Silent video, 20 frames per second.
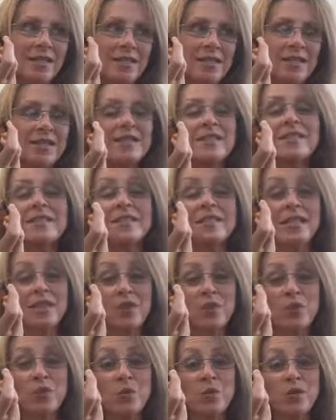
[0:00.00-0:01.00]

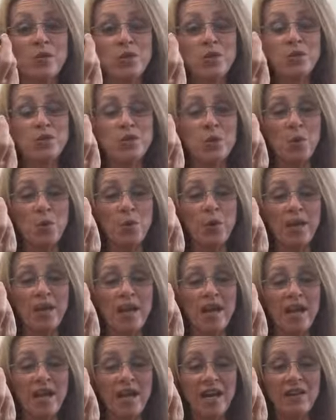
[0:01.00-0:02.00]
another one you don't want to
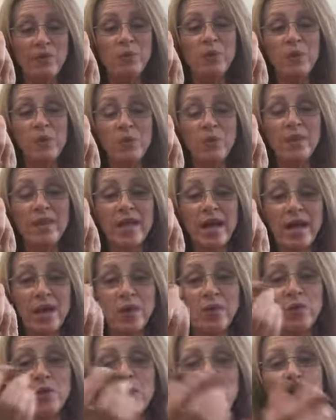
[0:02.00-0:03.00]
be
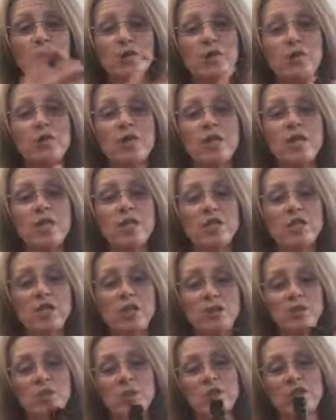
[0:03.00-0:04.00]
without. You can
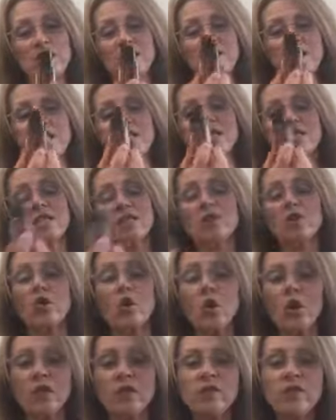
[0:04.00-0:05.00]
use this.
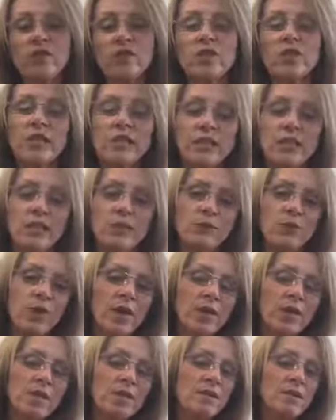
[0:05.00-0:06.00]
All of their cleaning
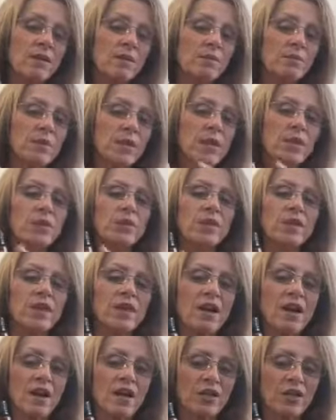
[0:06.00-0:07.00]
products are made with the
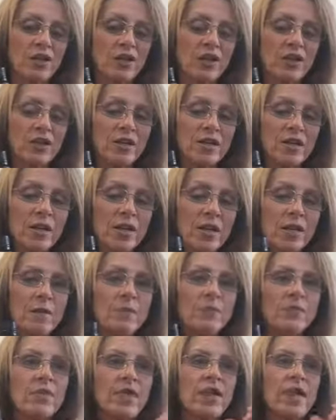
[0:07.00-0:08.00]
On Guard.
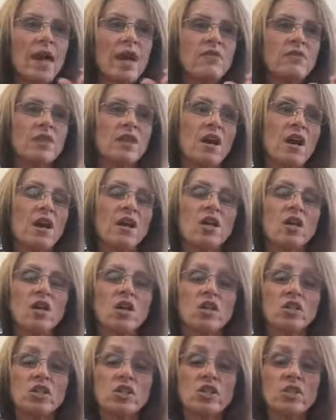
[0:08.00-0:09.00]
They have an On
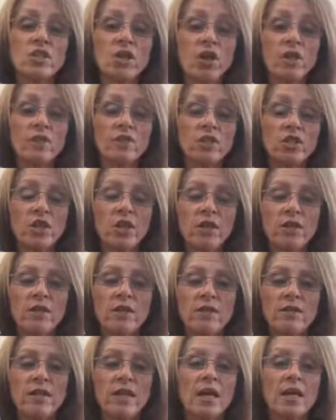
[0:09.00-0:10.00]
Guard soft gel
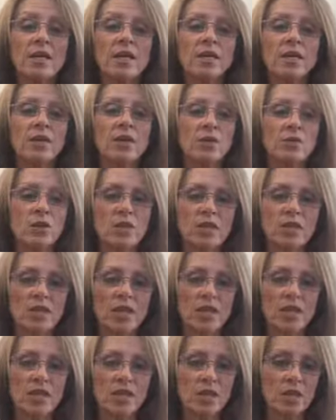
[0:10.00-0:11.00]
that you can
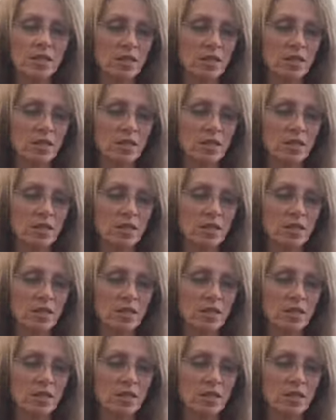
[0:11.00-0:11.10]
take